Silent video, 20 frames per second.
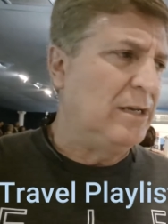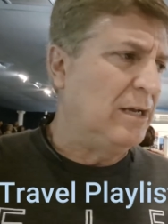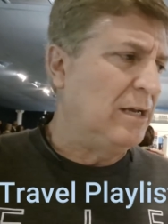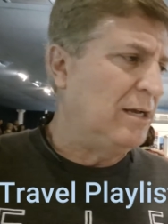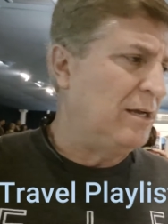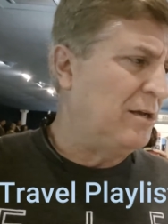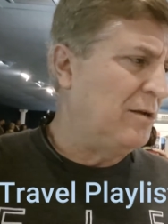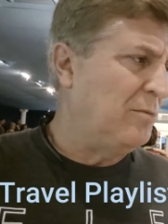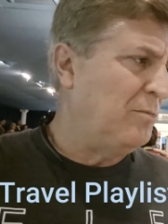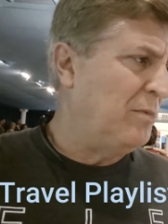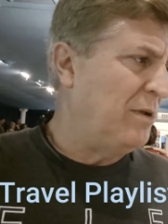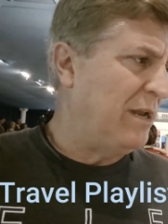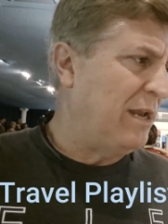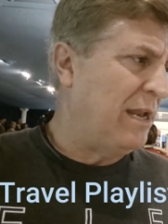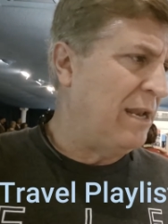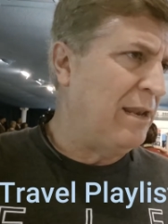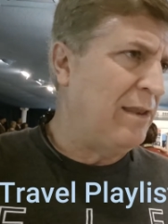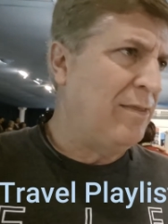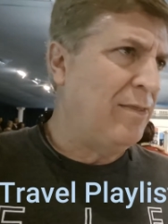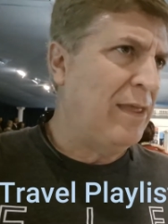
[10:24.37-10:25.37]
Um, but
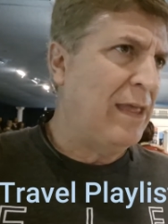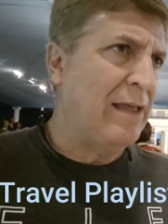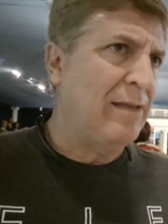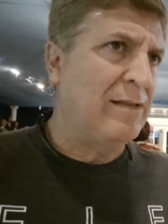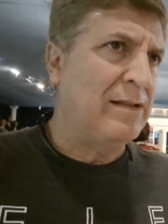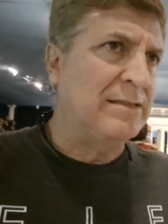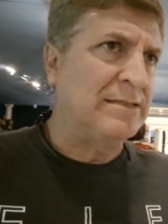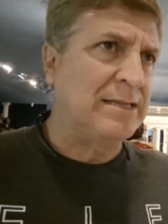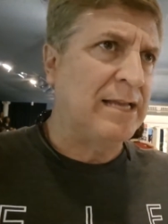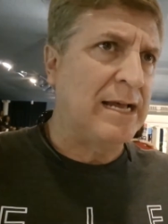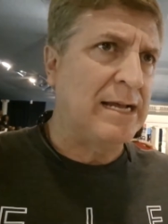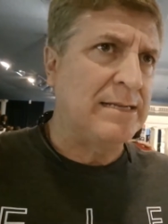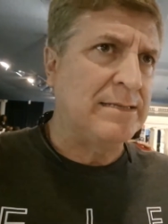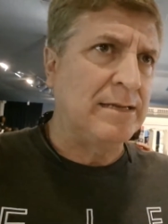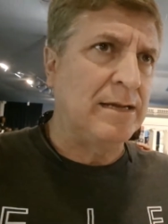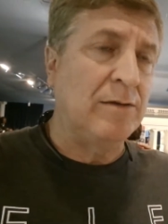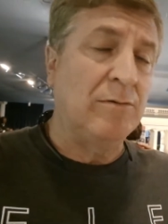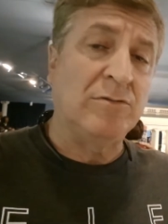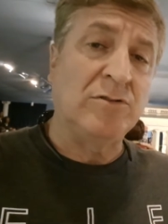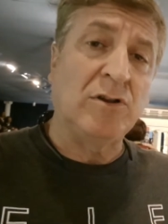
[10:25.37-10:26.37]
anything that's got,
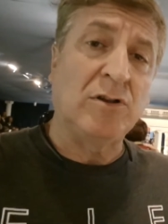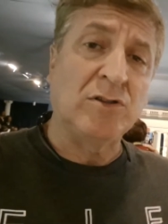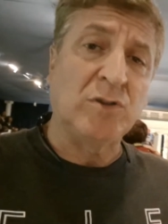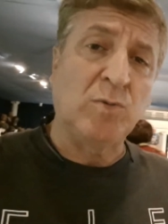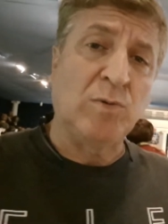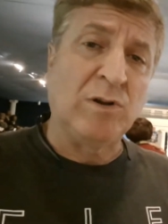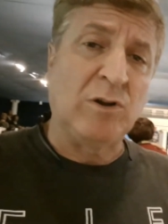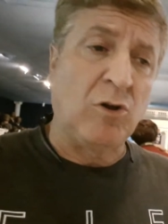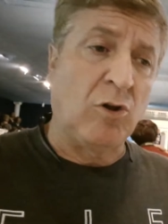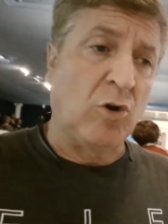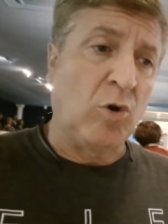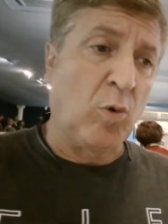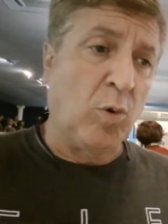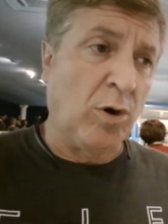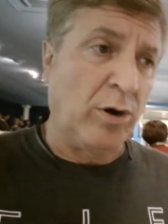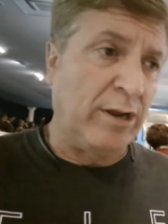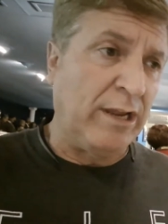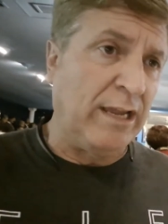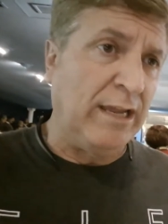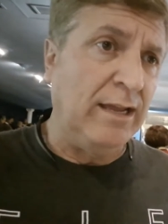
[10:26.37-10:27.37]
uh, there's also one called
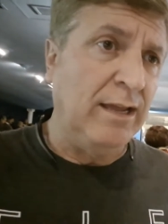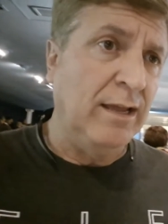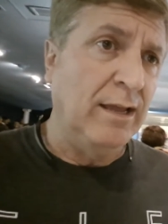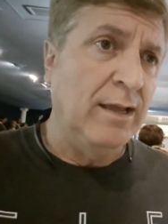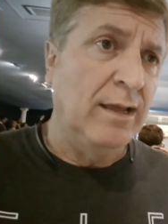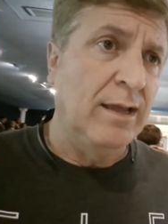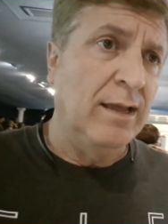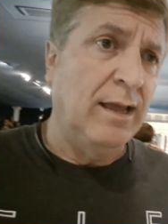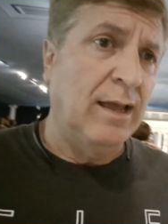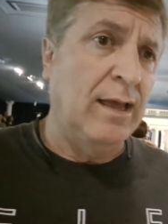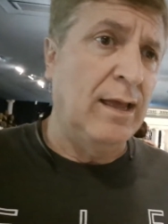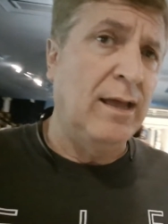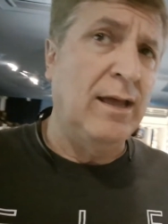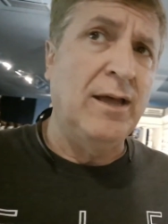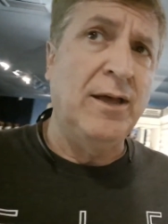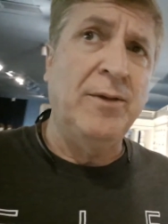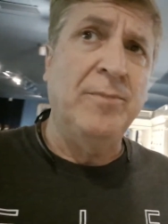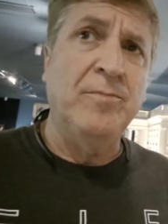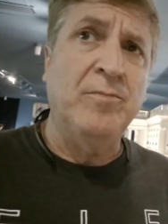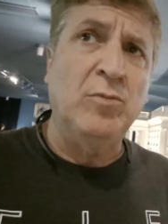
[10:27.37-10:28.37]
Quirky,
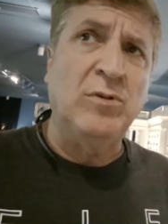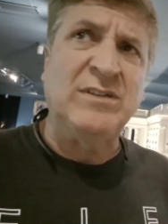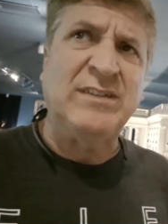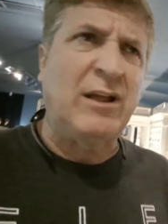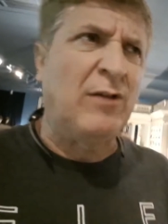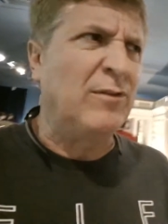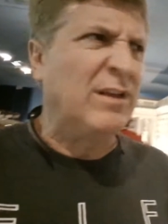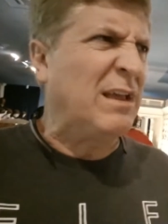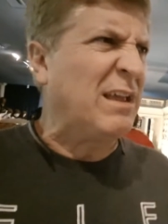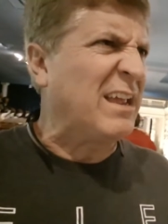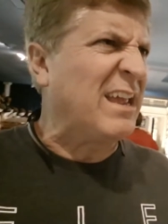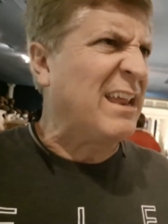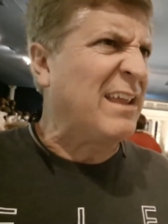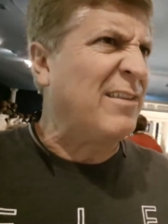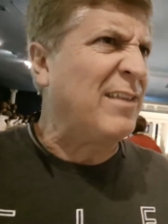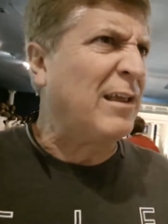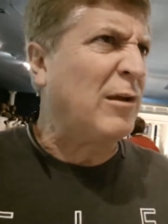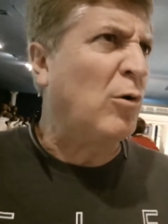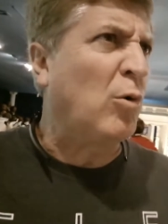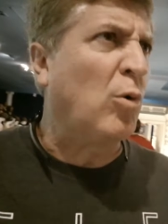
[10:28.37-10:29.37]
um, which I don't think I got
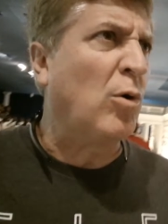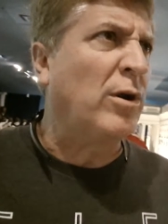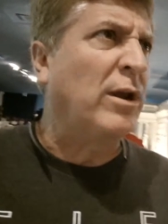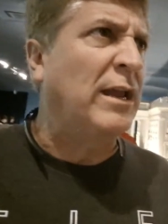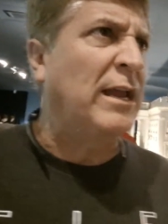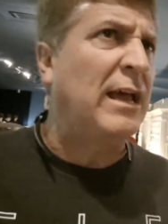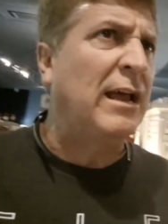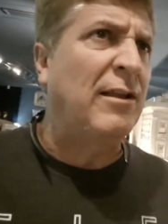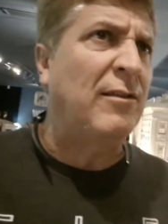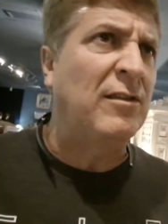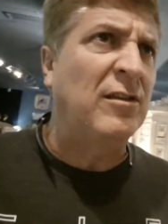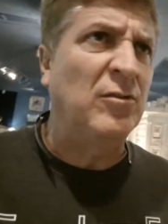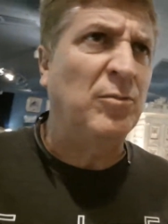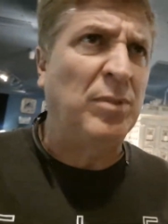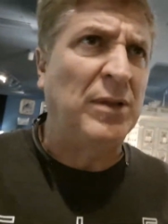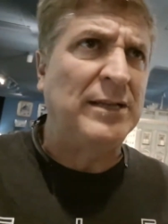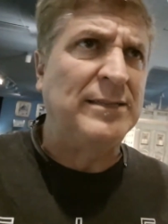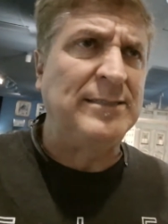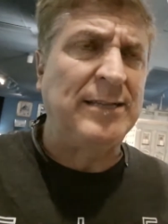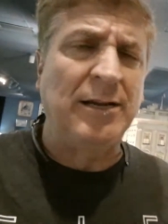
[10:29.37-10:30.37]
anything quirky out of this
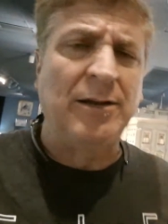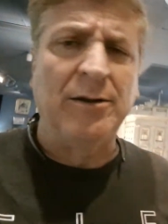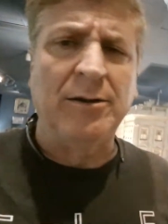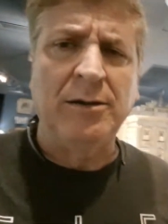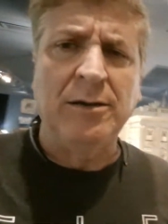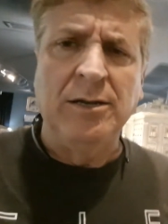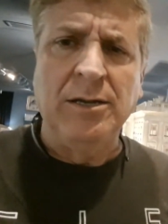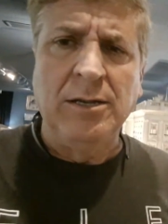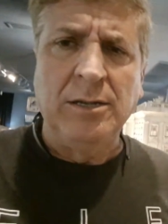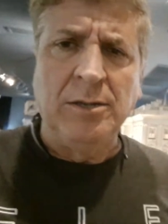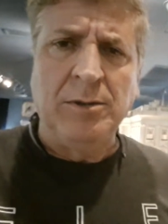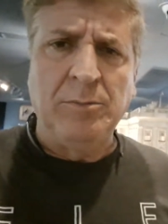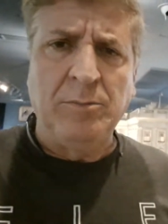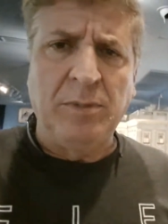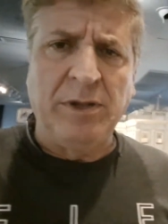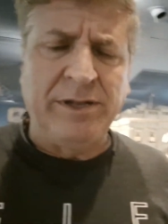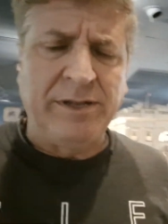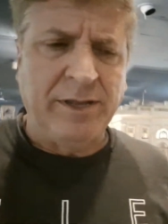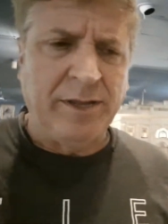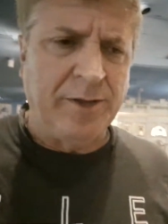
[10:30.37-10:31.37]
place here.
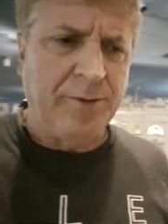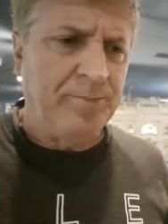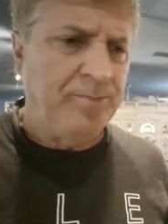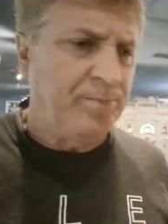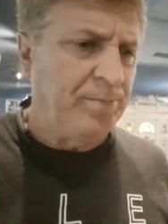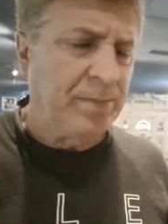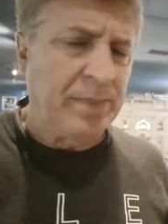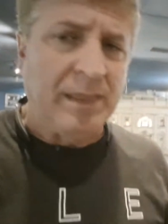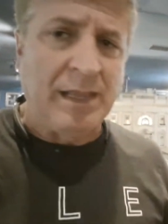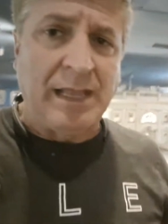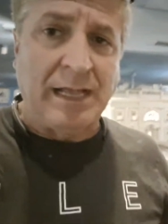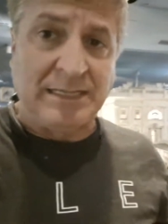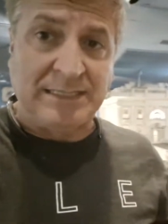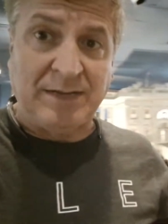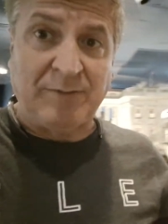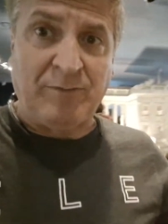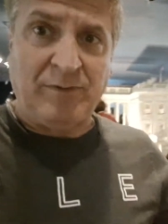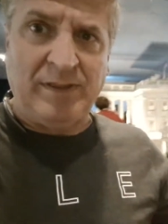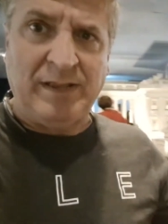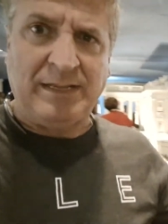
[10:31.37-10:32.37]
But, uh,
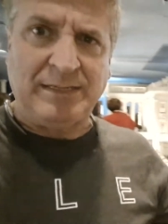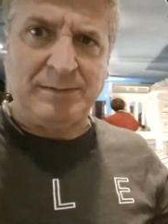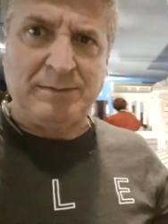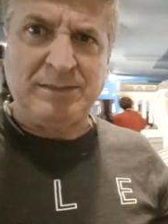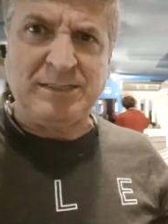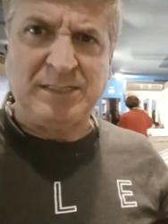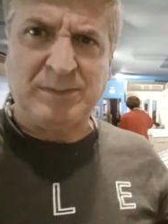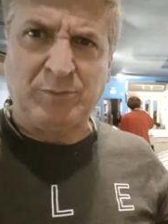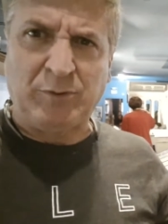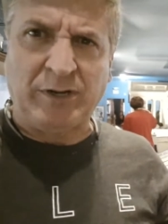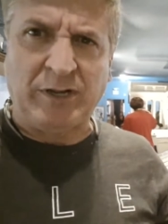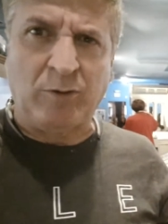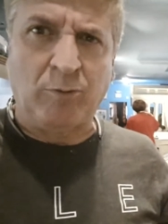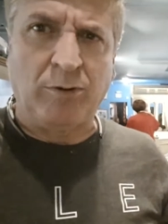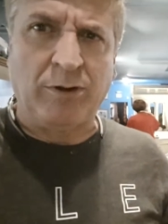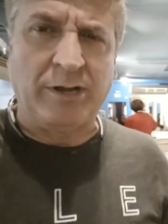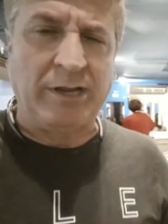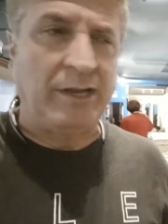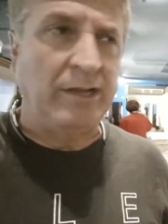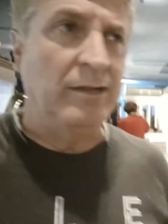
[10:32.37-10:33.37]
except for this. This is pretty
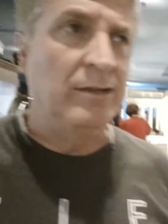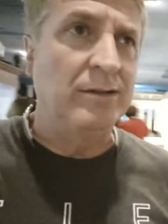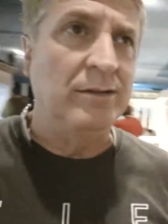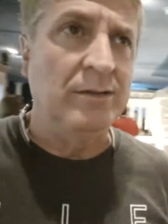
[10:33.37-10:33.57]
quirky.